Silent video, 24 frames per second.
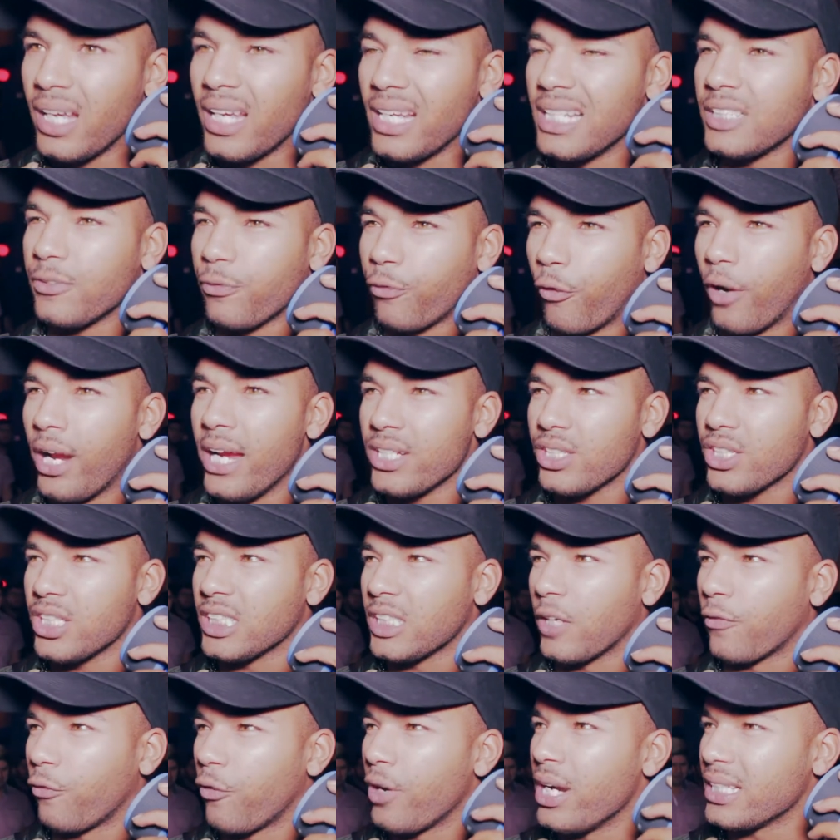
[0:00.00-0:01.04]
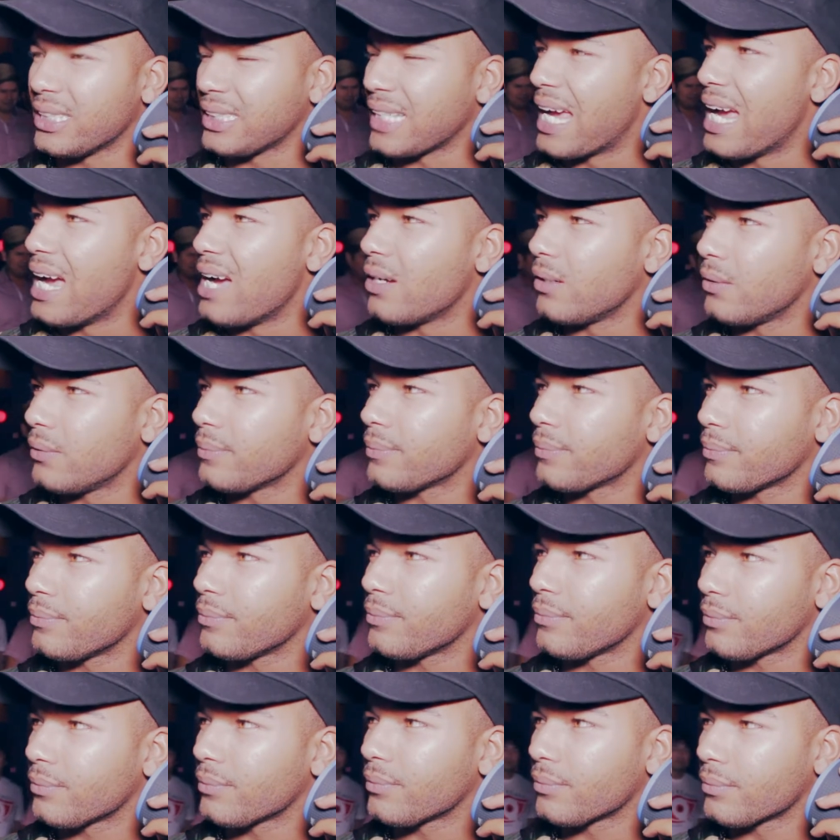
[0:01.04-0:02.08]
it's fresh, it's a fresh sound.
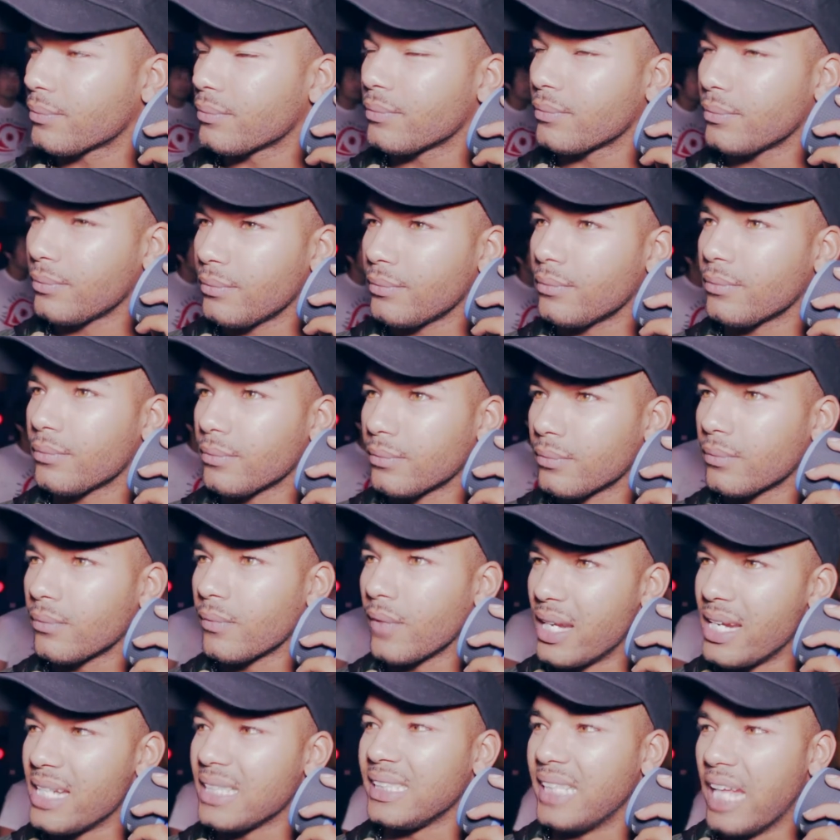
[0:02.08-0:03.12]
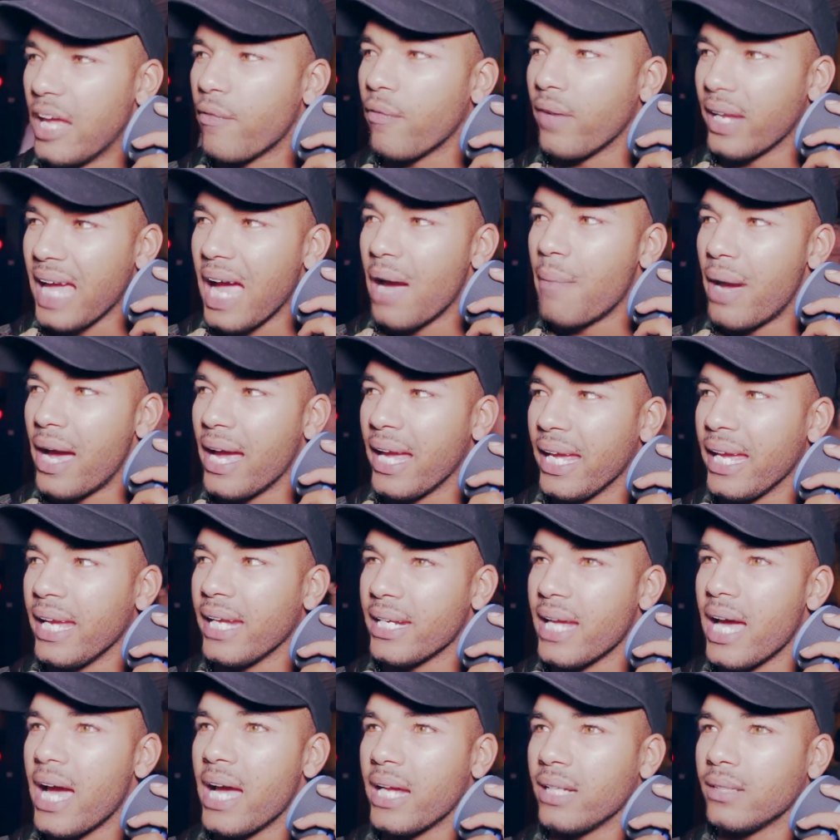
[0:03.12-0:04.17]
It's definitely got my
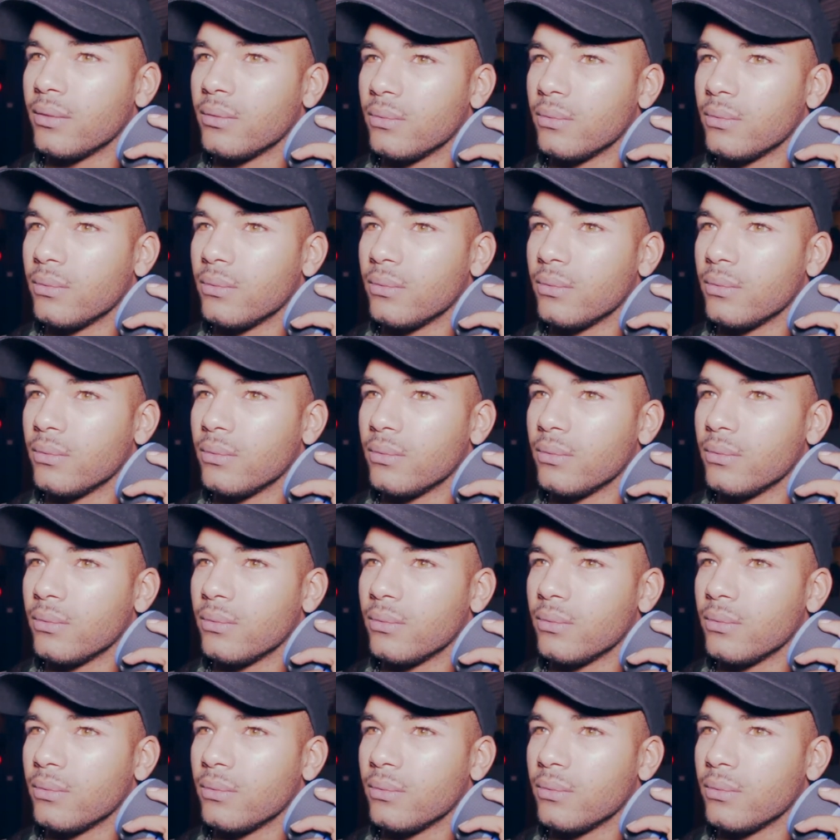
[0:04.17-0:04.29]
head nodding.